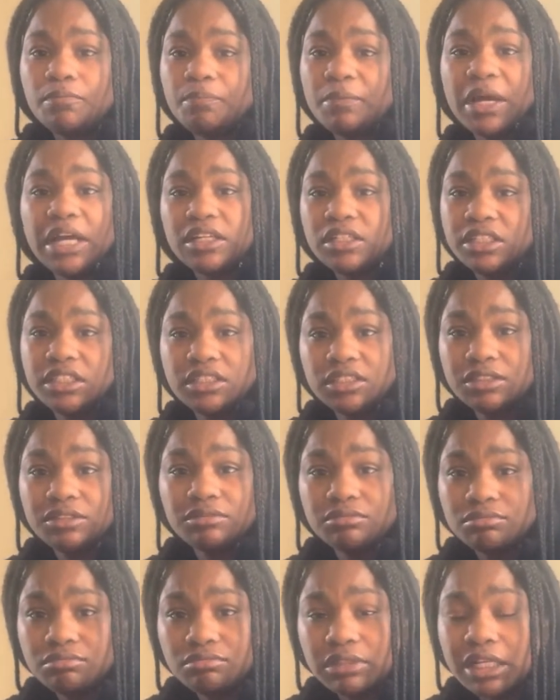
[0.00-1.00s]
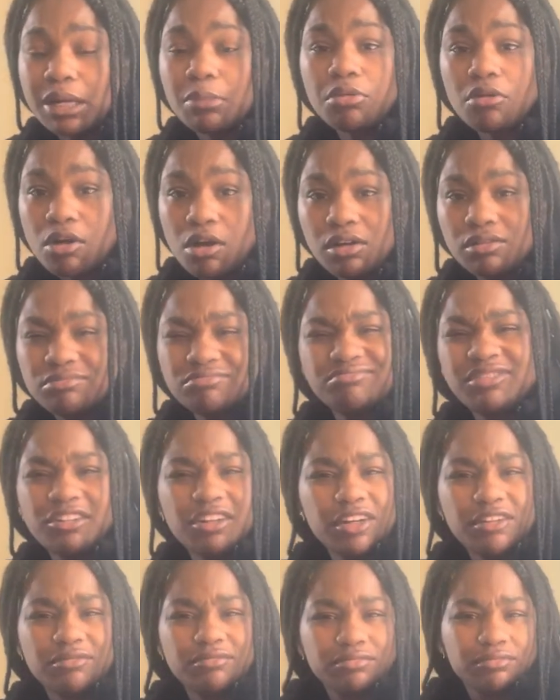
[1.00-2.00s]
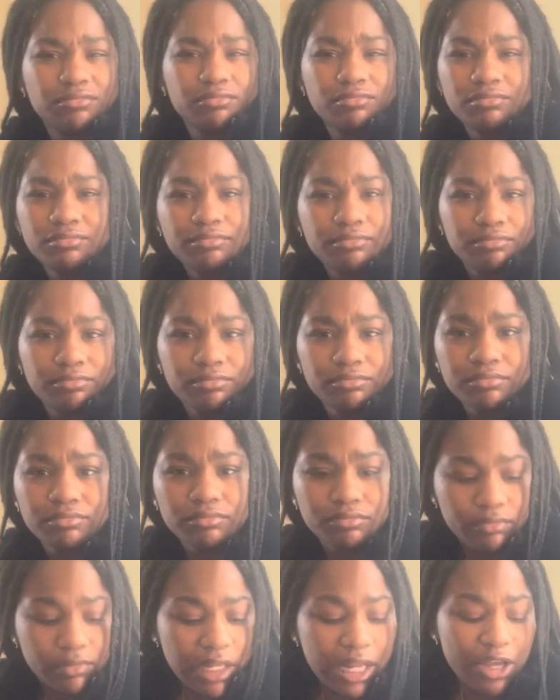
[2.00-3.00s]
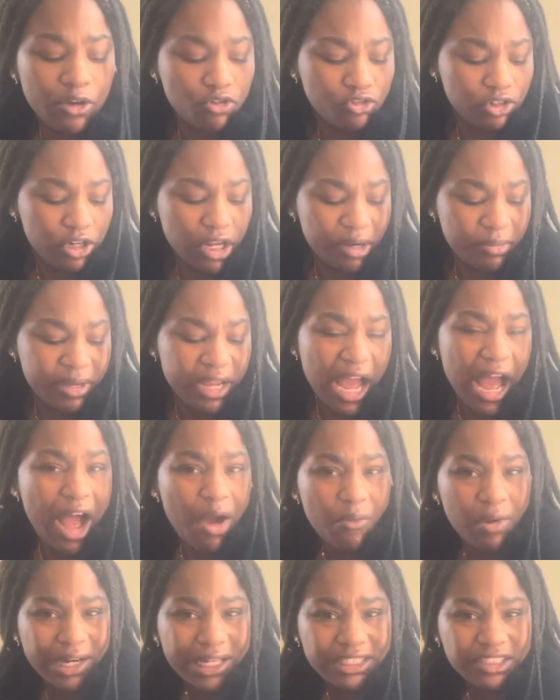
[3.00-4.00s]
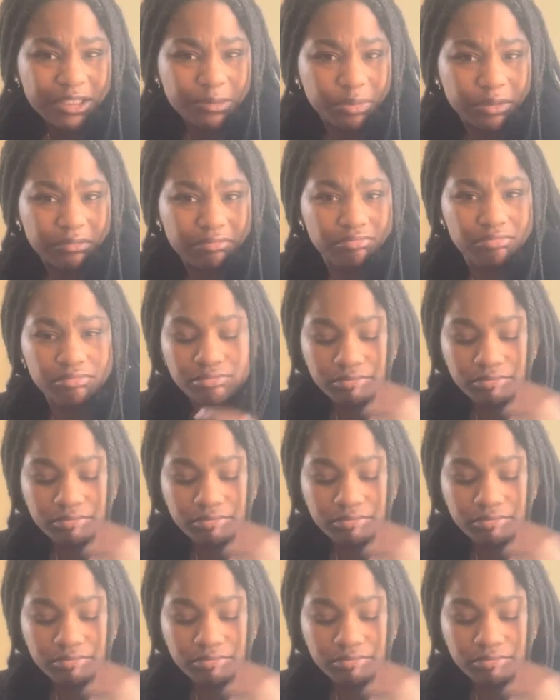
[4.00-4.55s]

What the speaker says: undies in a bra, you know? Who trying to be hot while they sleeping?